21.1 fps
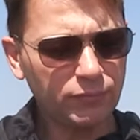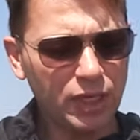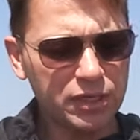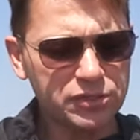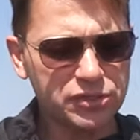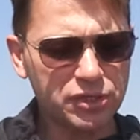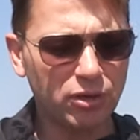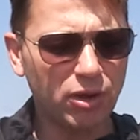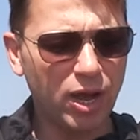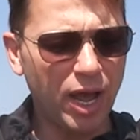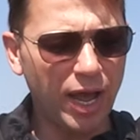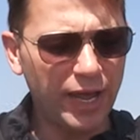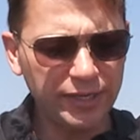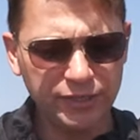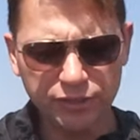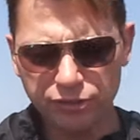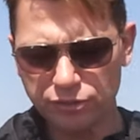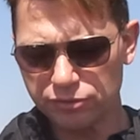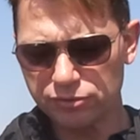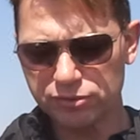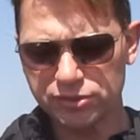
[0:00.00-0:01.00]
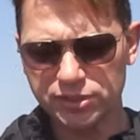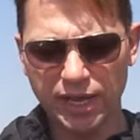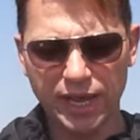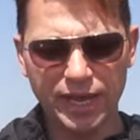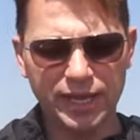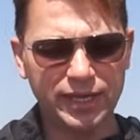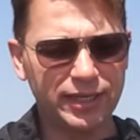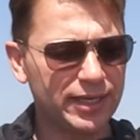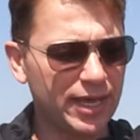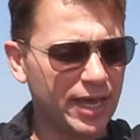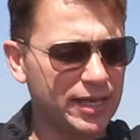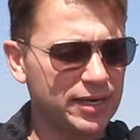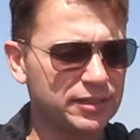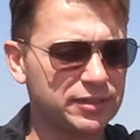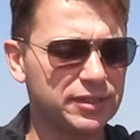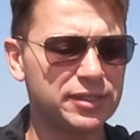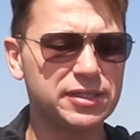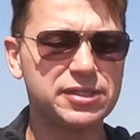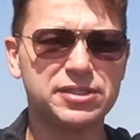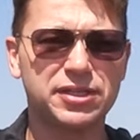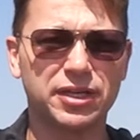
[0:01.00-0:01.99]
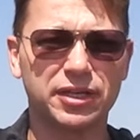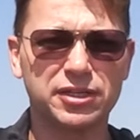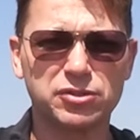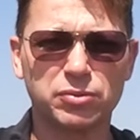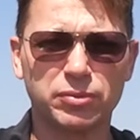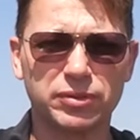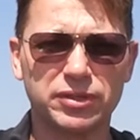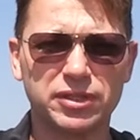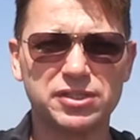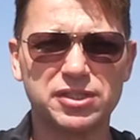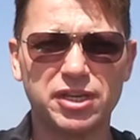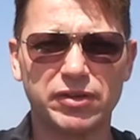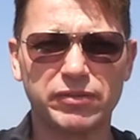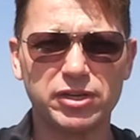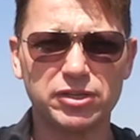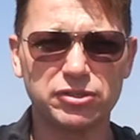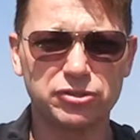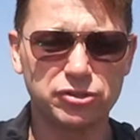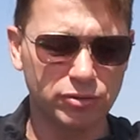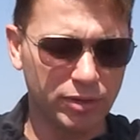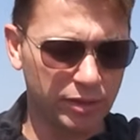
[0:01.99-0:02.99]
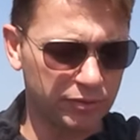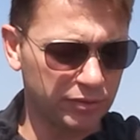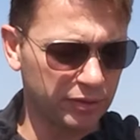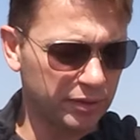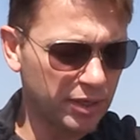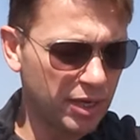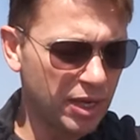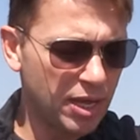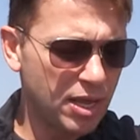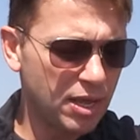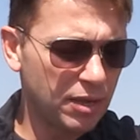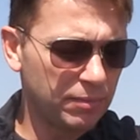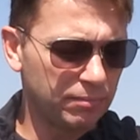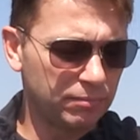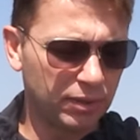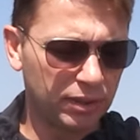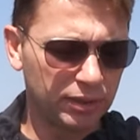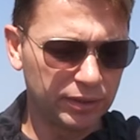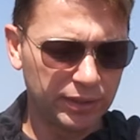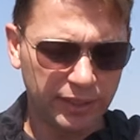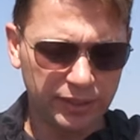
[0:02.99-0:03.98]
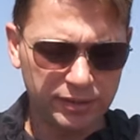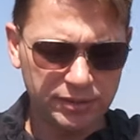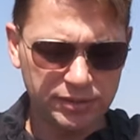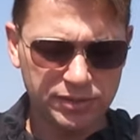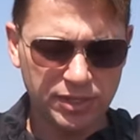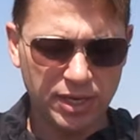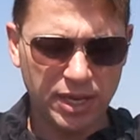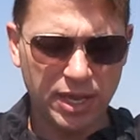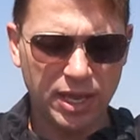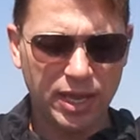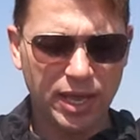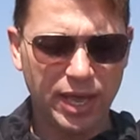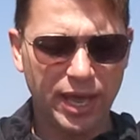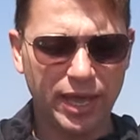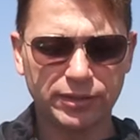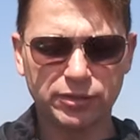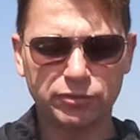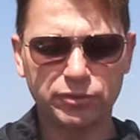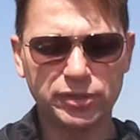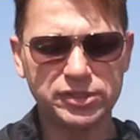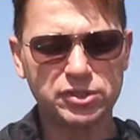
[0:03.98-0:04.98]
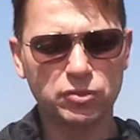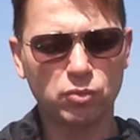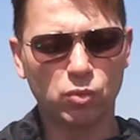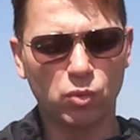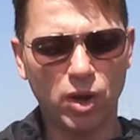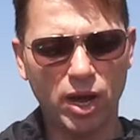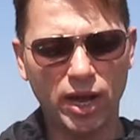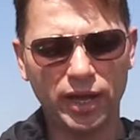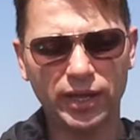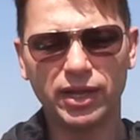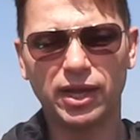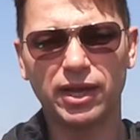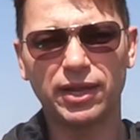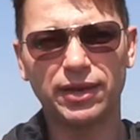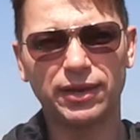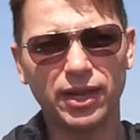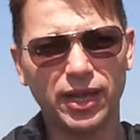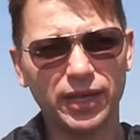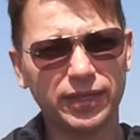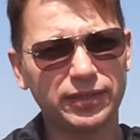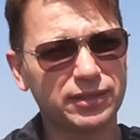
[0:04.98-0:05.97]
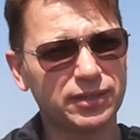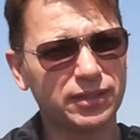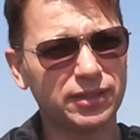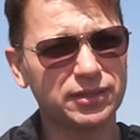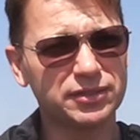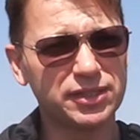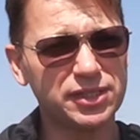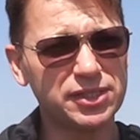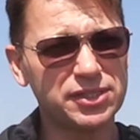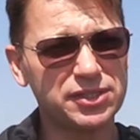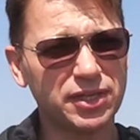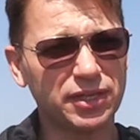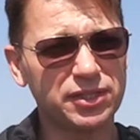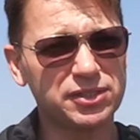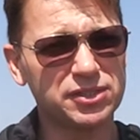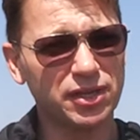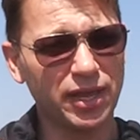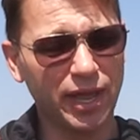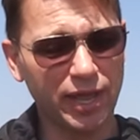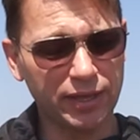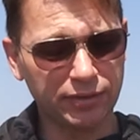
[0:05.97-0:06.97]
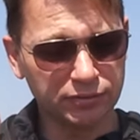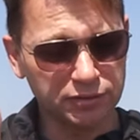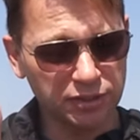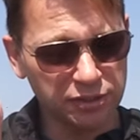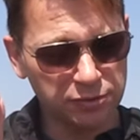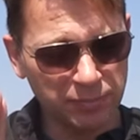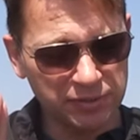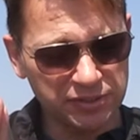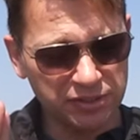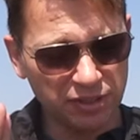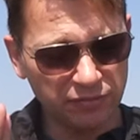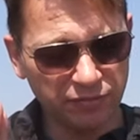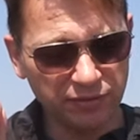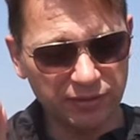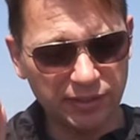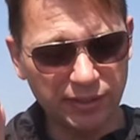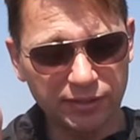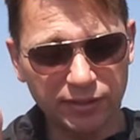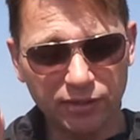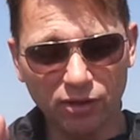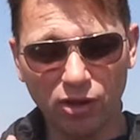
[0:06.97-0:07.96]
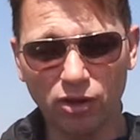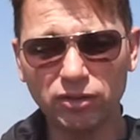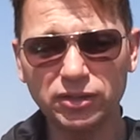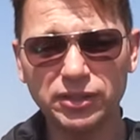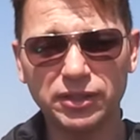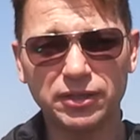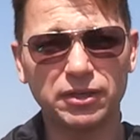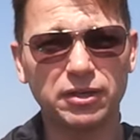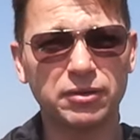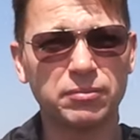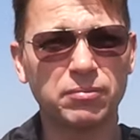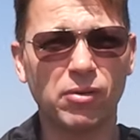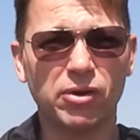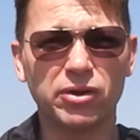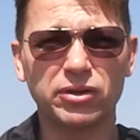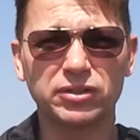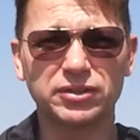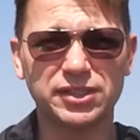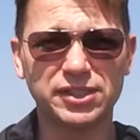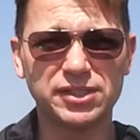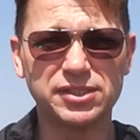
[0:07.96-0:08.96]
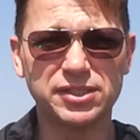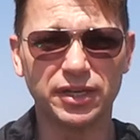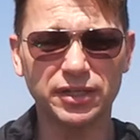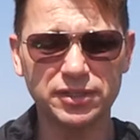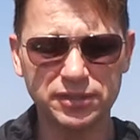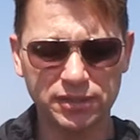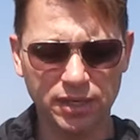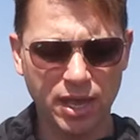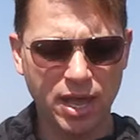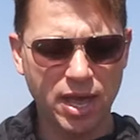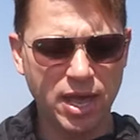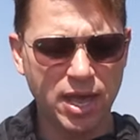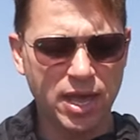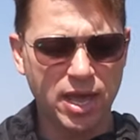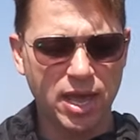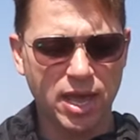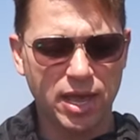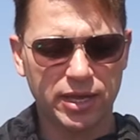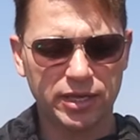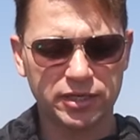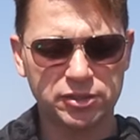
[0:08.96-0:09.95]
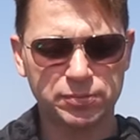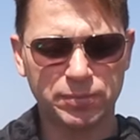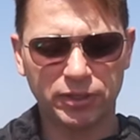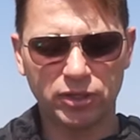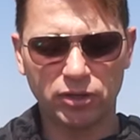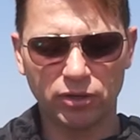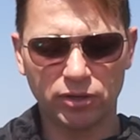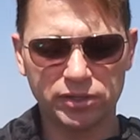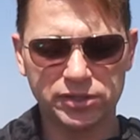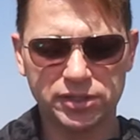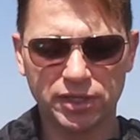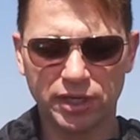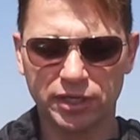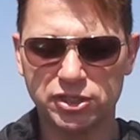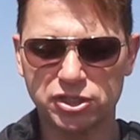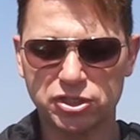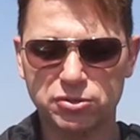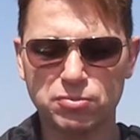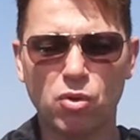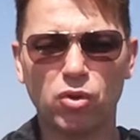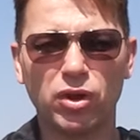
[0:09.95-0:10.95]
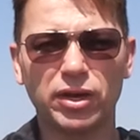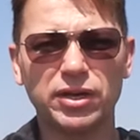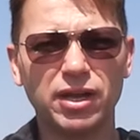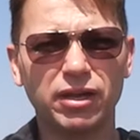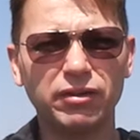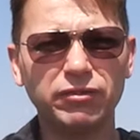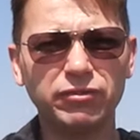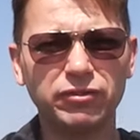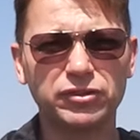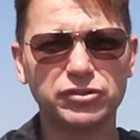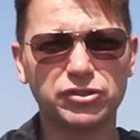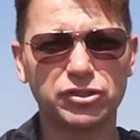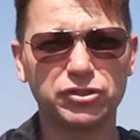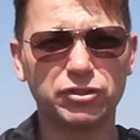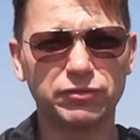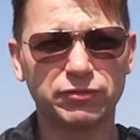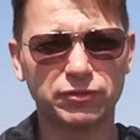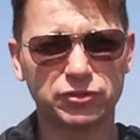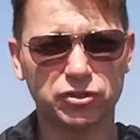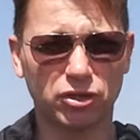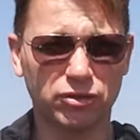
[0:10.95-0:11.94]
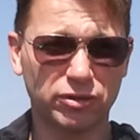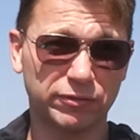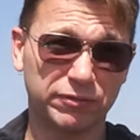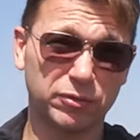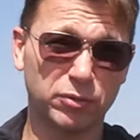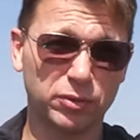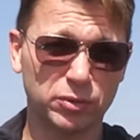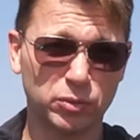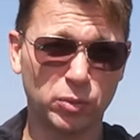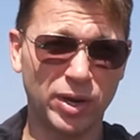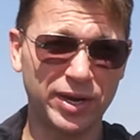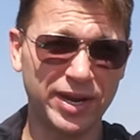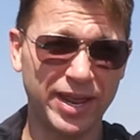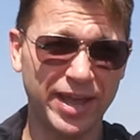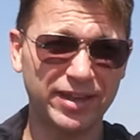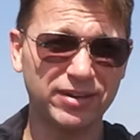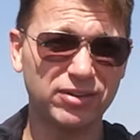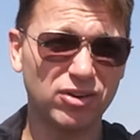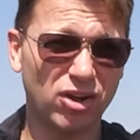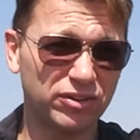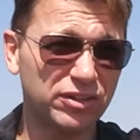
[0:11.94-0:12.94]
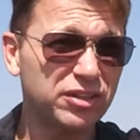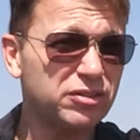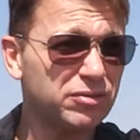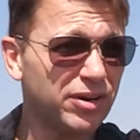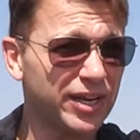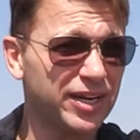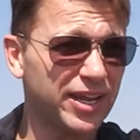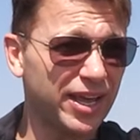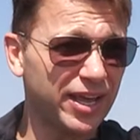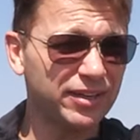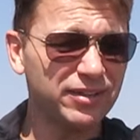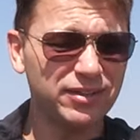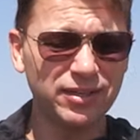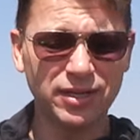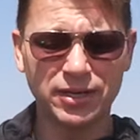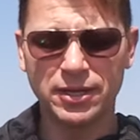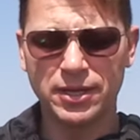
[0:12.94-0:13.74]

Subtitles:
So I use a Canon D6 with a 70-200mm lens, and the reason why I like the D6, and specifically the older model D6, is because it's small enough to do photography with one hand on the right hand,